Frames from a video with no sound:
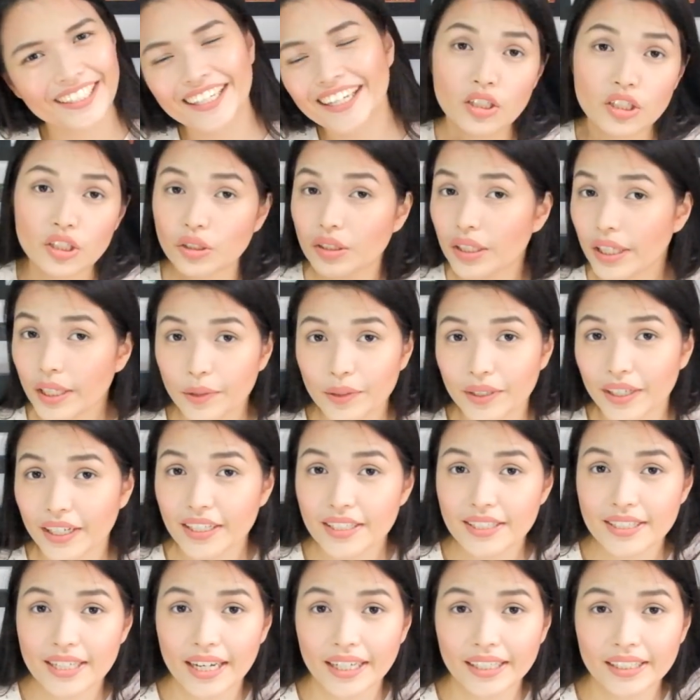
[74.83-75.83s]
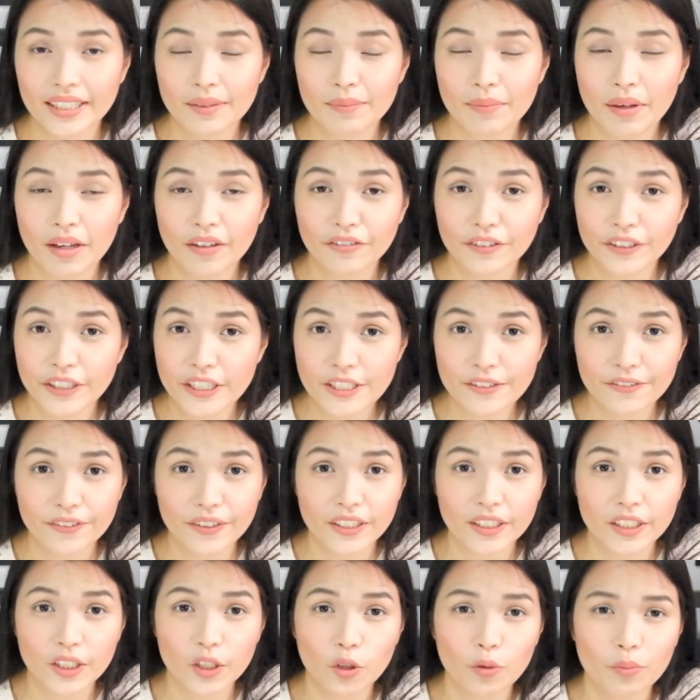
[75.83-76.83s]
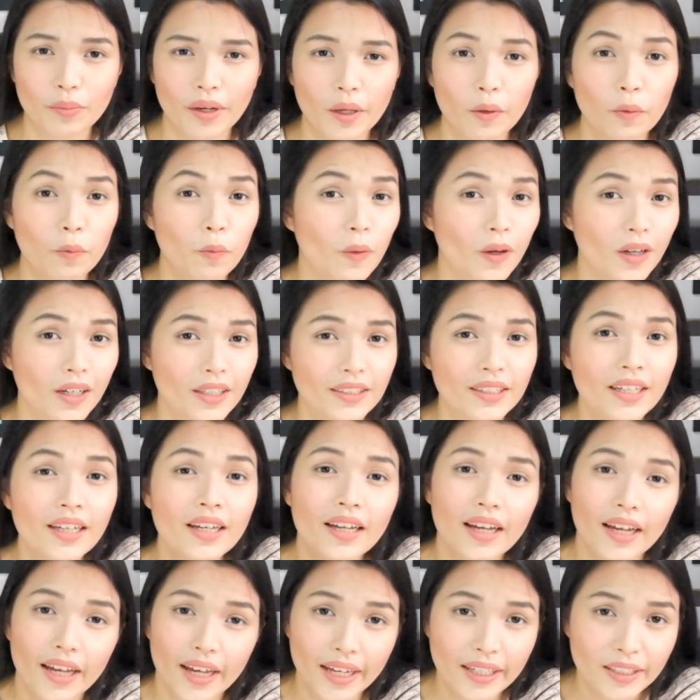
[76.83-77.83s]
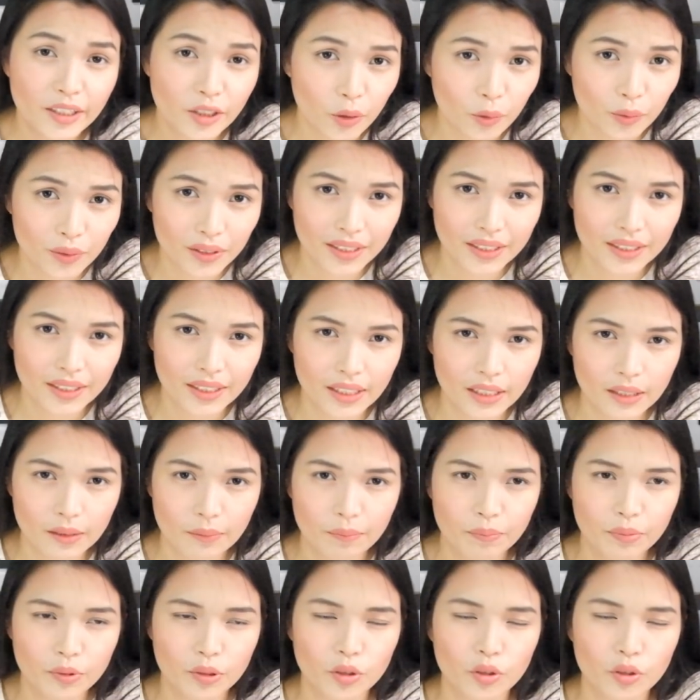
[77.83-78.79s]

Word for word: So like what I said in my first video, my one and only tip